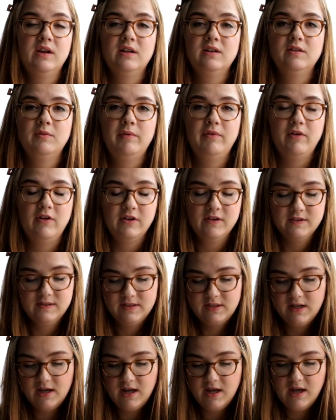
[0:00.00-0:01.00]
it to be
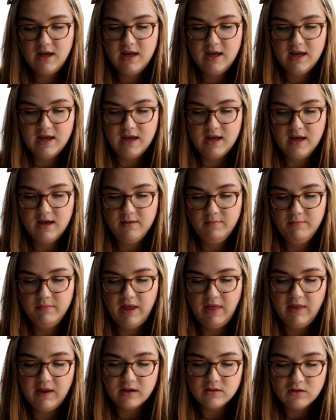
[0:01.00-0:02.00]
honest um, but I
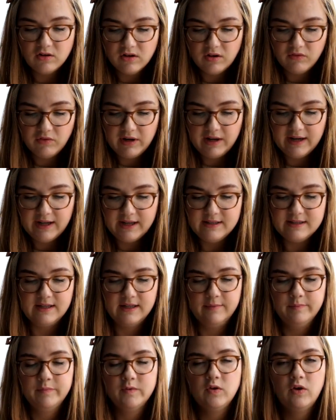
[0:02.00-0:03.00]
think it turned out really
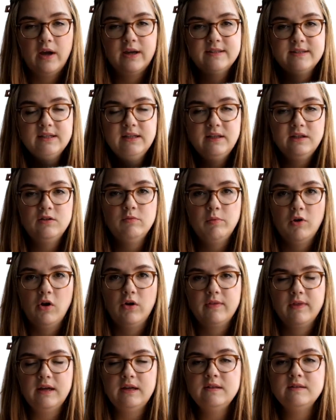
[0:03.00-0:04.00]
nicely so I still need to
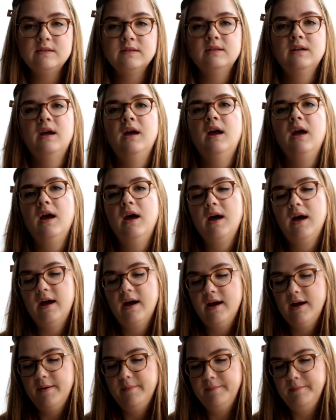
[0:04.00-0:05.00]
block this
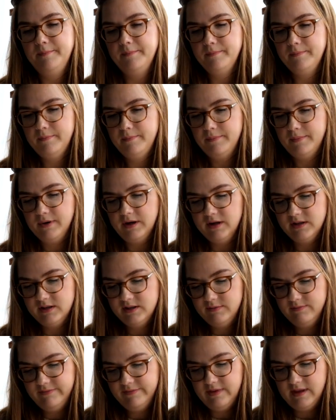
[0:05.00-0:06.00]
um, but
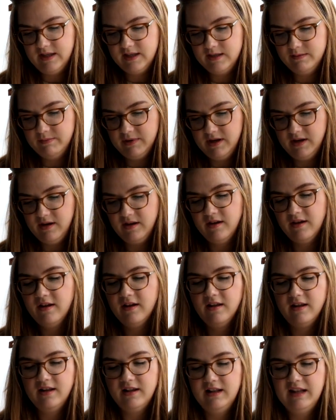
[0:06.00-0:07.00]
that's my
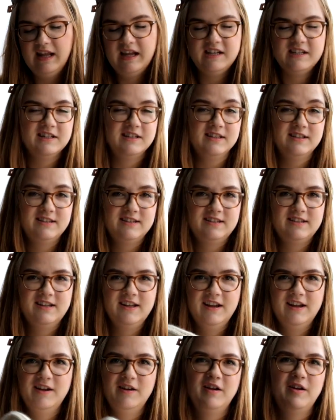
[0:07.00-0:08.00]
latest
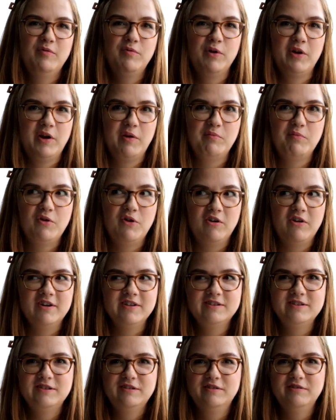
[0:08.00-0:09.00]
work in
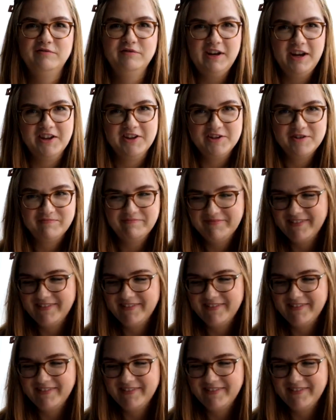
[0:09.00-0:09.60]
progress to finish